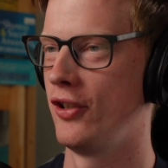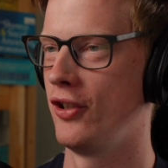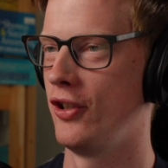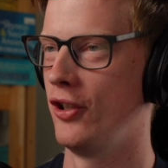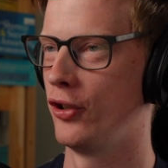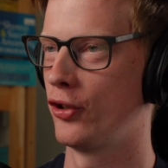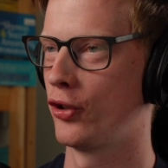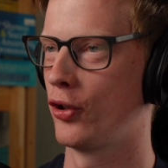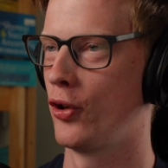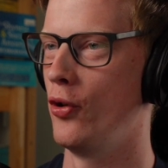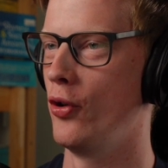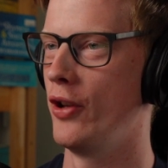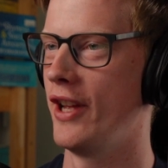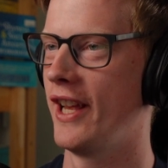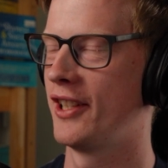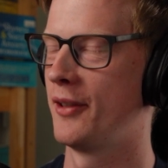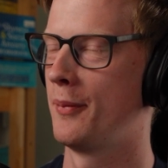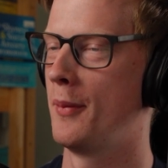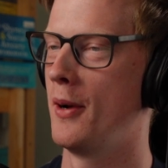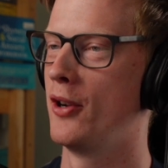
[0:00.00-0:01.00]
your schooling
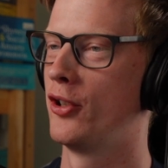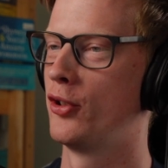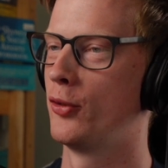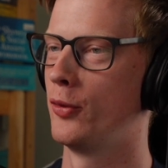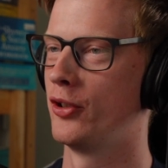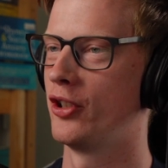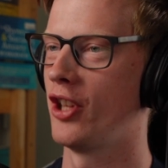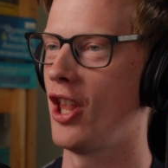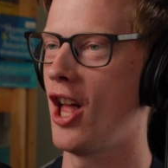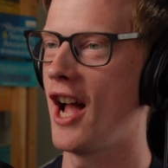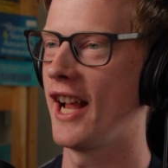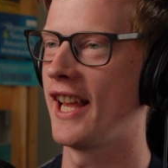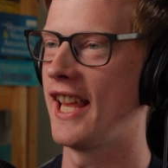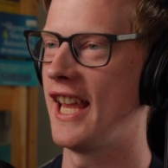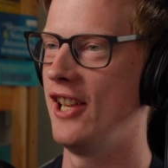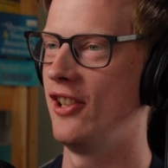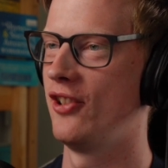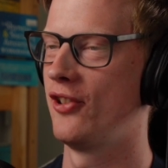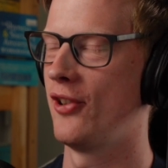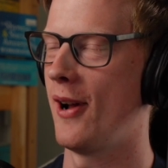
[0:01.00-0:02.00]
experience was like
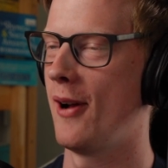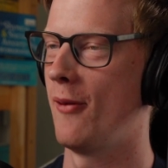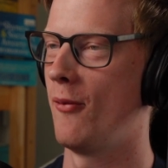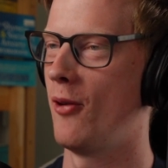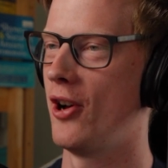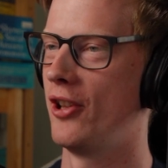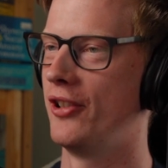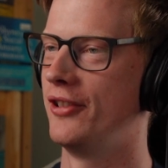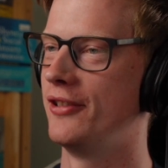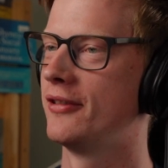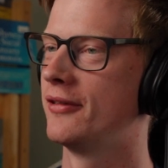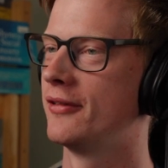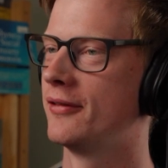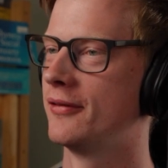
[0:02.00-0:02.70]
in Taiwan?